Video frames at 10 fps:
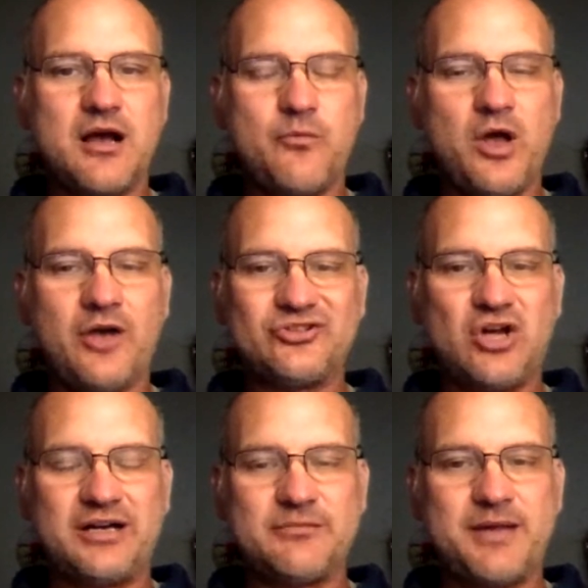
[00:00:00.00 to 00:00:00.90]
We also
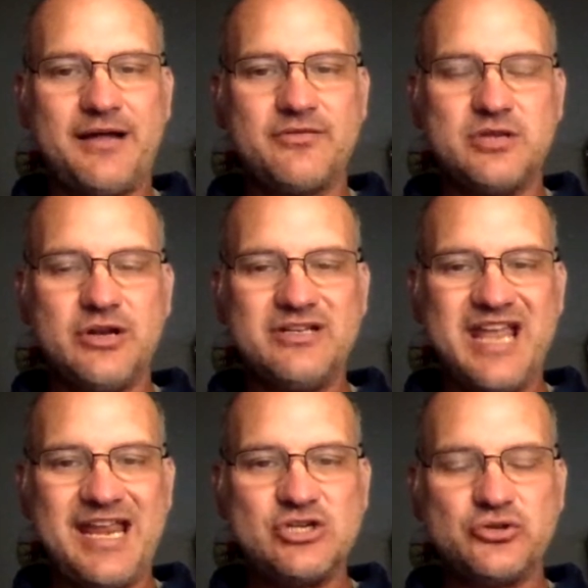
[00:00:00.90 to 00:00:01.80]
talked about,
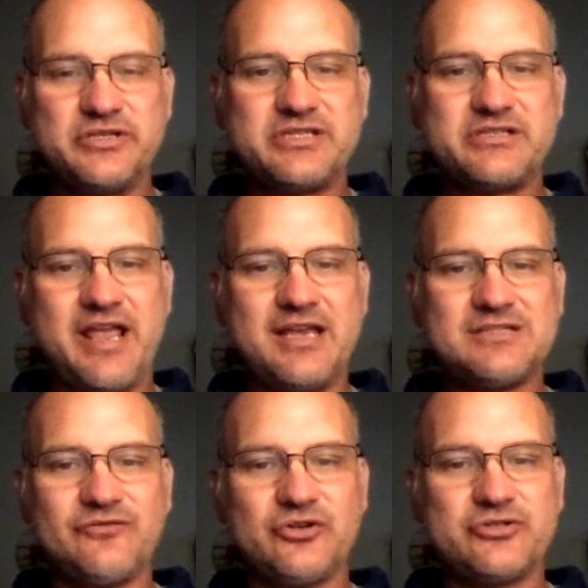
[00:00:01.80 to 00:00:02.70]
dangerous snakes
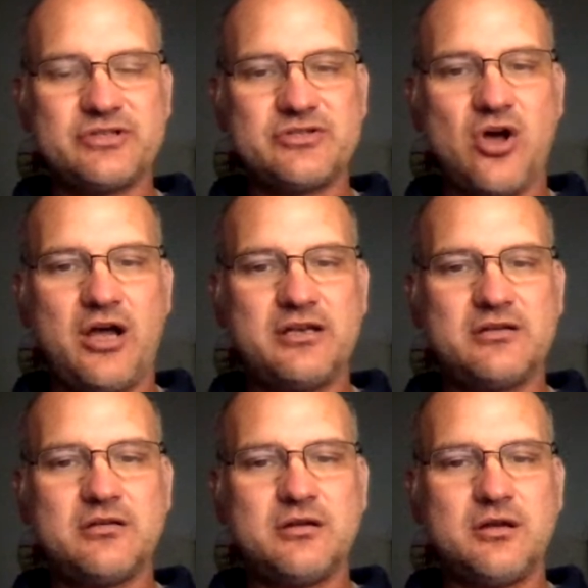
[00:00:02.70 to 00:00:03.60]
versus
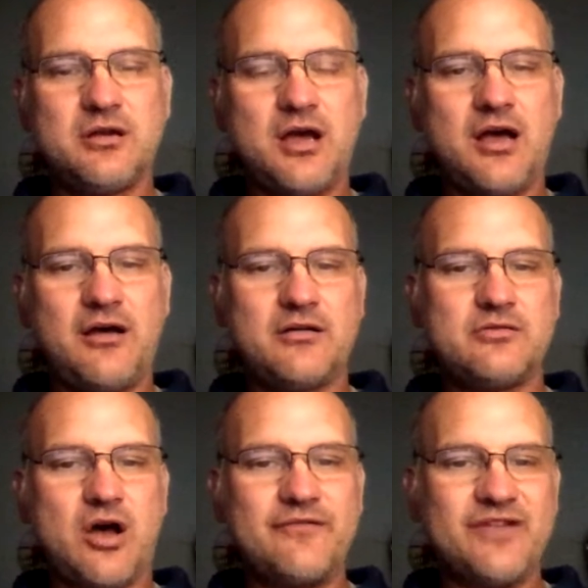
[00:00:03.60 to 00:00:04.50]

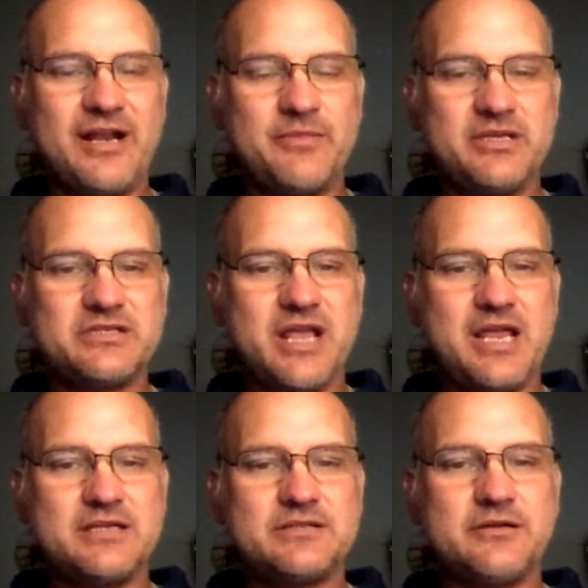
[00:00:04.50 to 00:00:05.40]
non-venomous snakes.